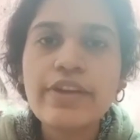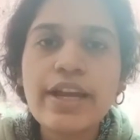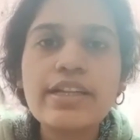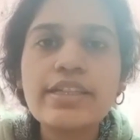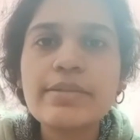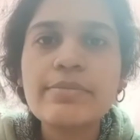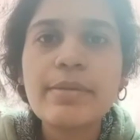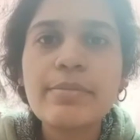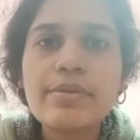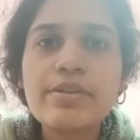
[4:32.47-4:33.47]
to faculty
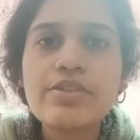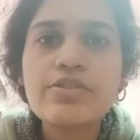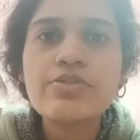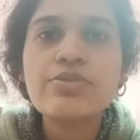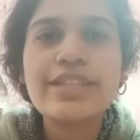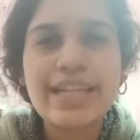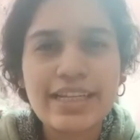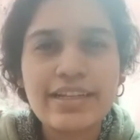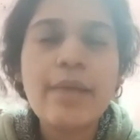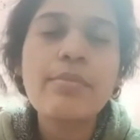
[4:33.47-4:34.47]
members through
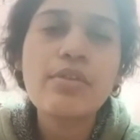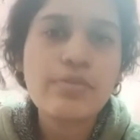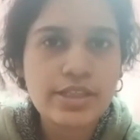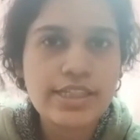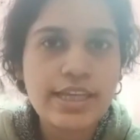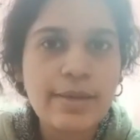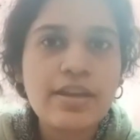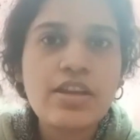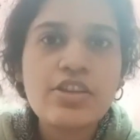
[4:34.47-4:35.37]
Telegram or WhatsApp.